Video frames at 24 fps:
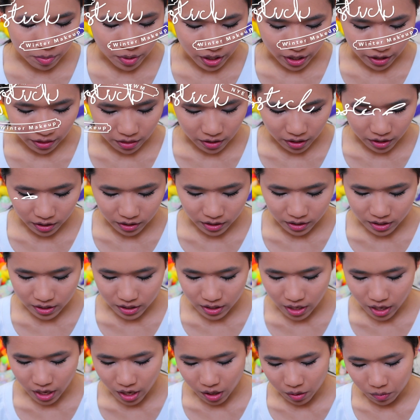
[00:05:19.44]
but I think
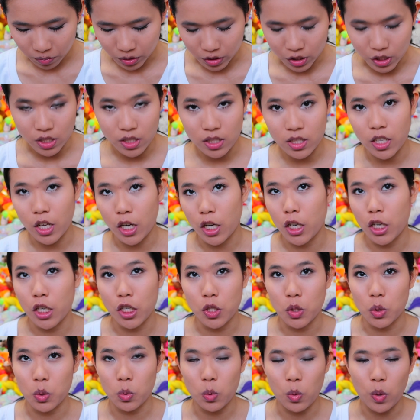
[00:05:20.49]
today we're just gonna
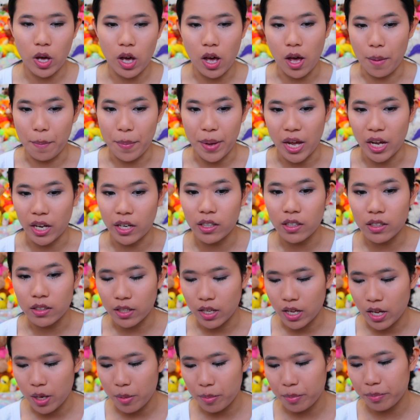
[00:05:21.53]
do a pink
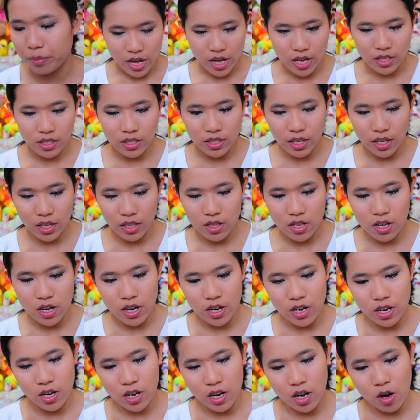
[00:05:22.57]
lip. Estee
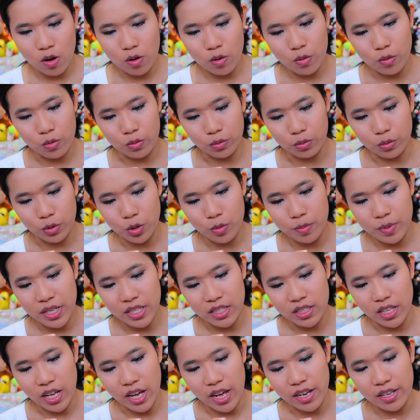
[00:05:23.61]
Lauder
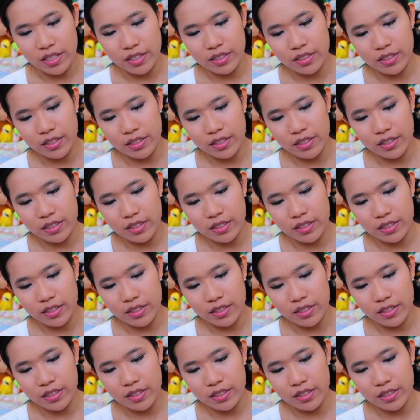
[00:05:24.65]
Rubilette.